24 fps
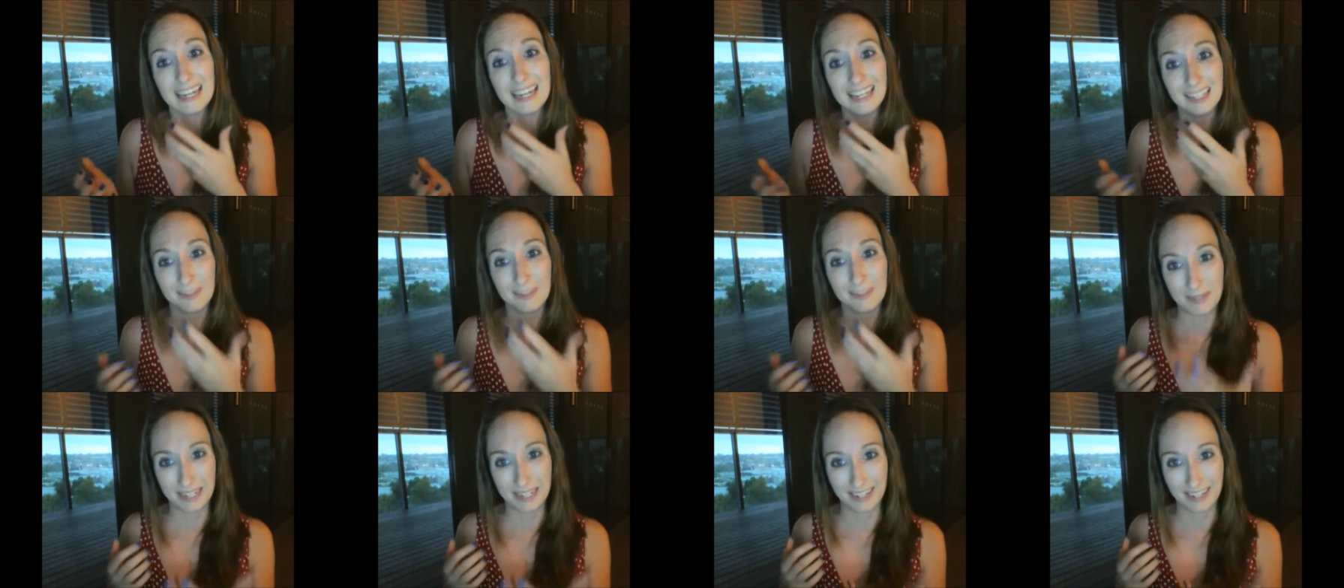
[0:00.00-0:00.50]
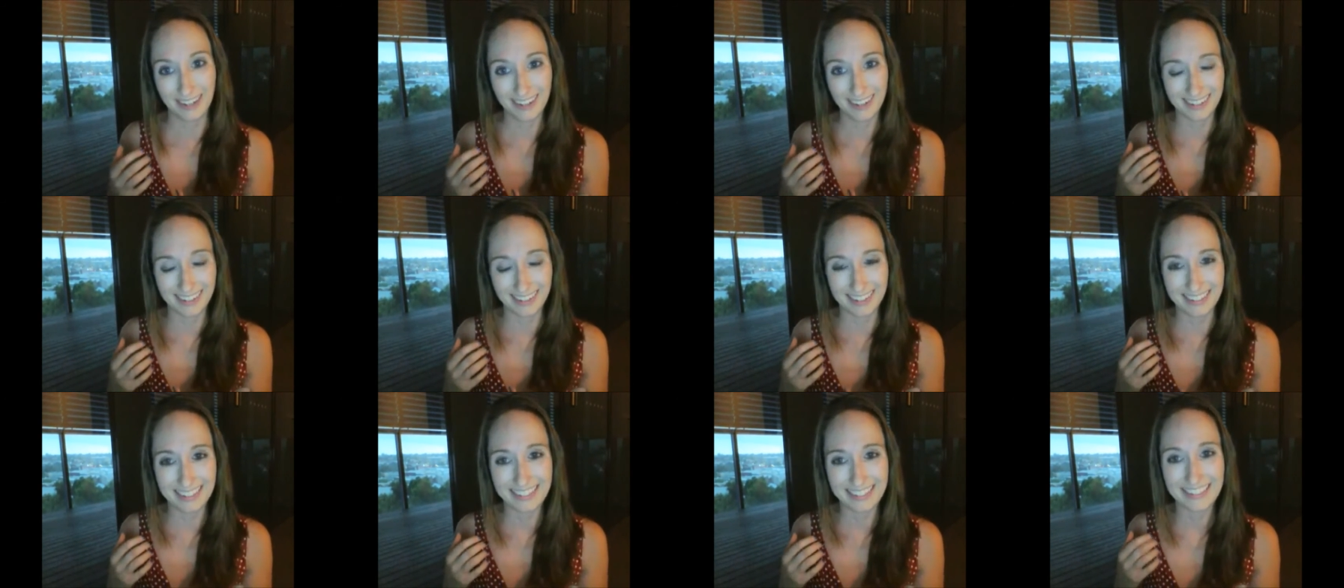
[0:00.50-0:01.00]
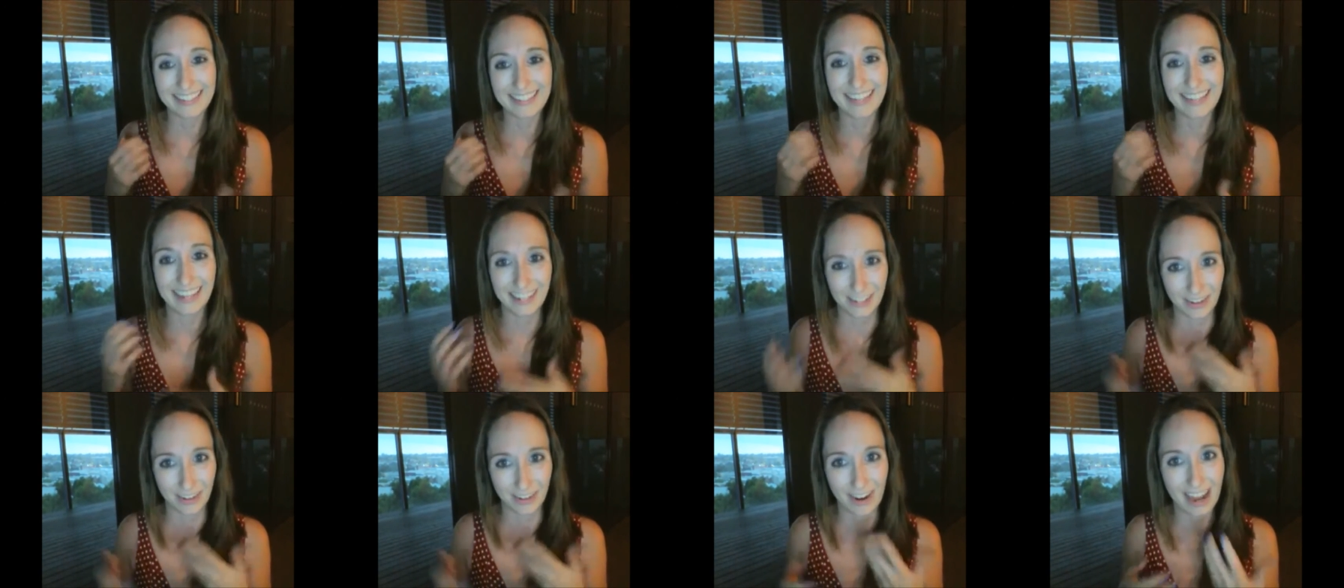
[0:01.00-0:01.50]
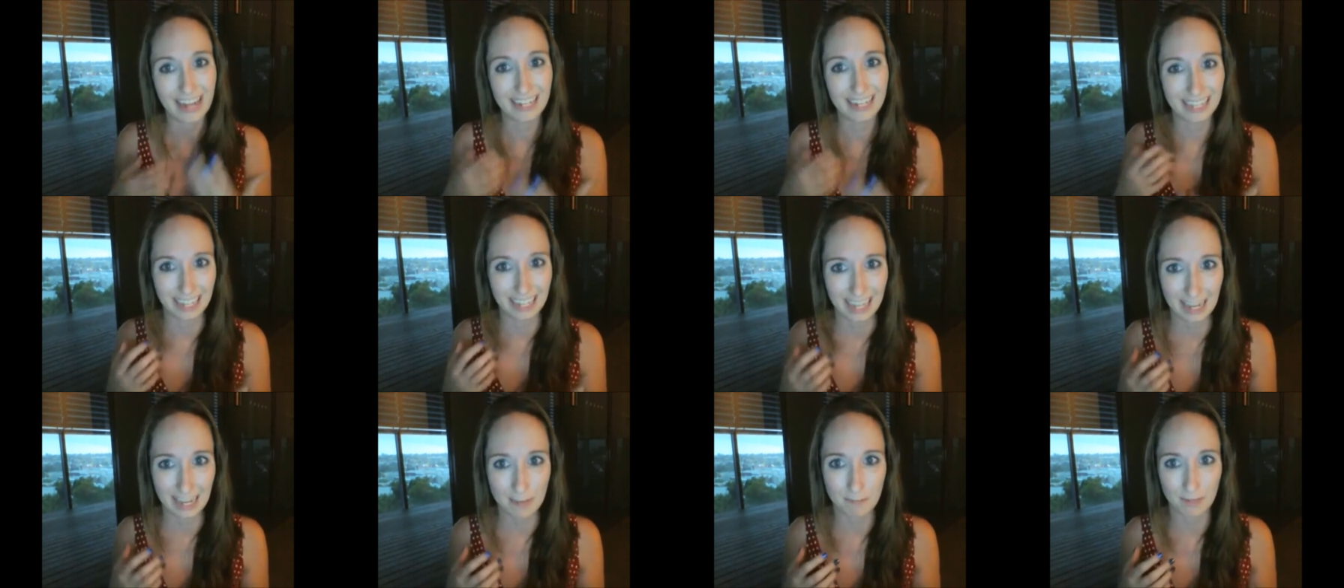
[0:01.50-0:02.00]
is because they're trying
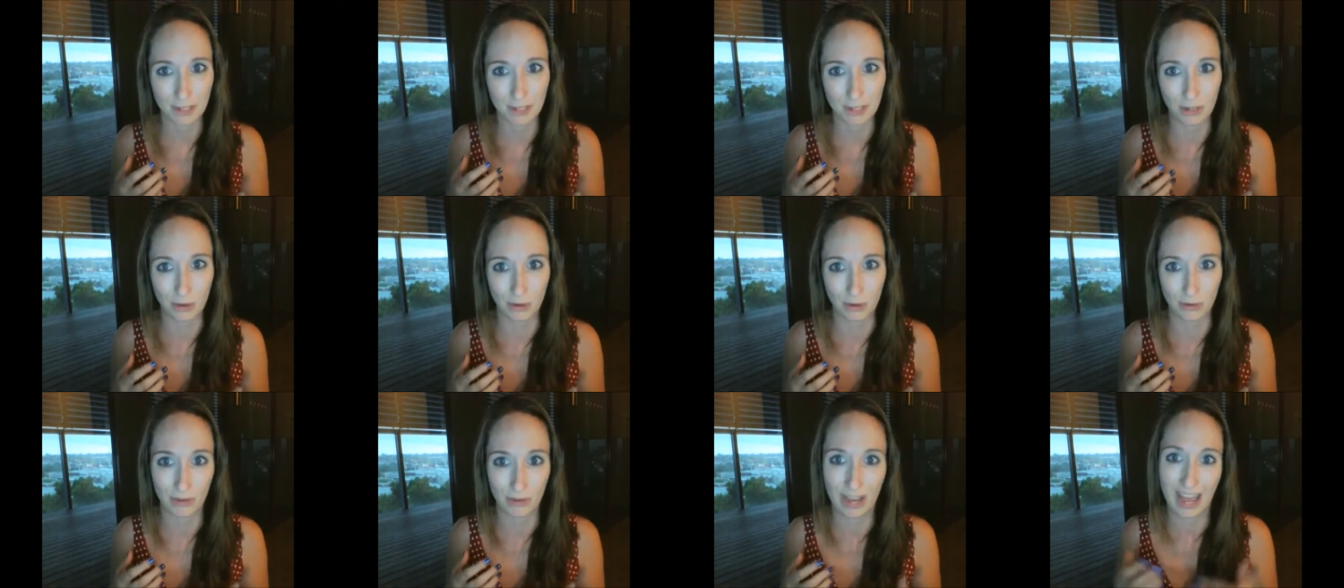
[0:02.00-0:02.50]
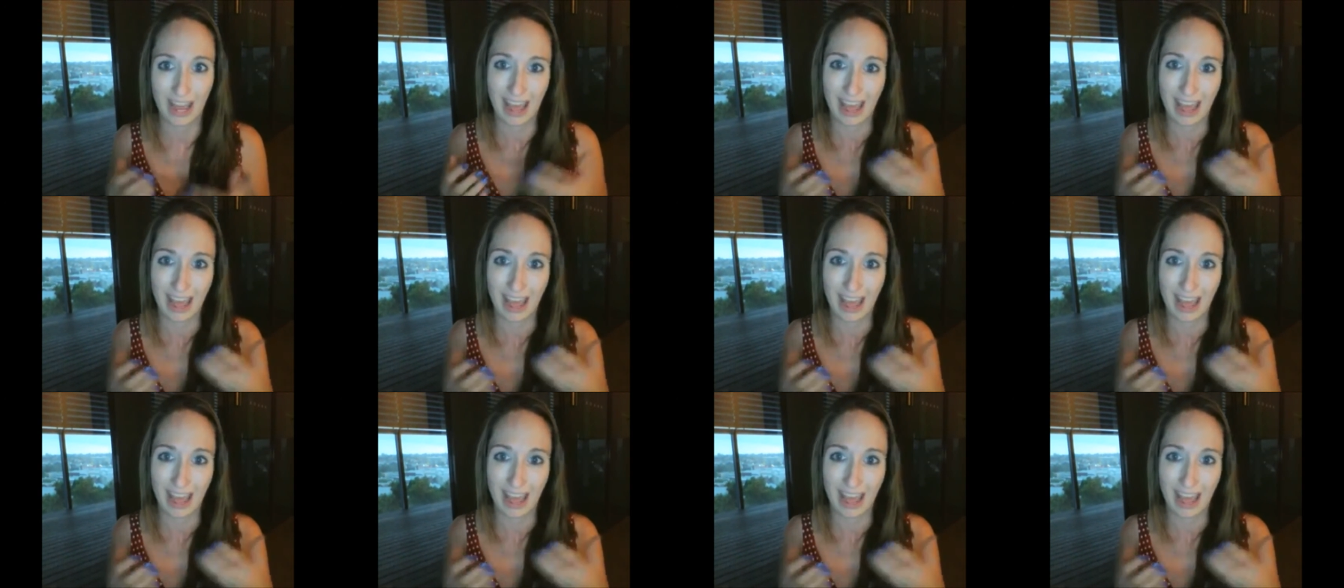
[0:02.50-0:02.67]
to keep you,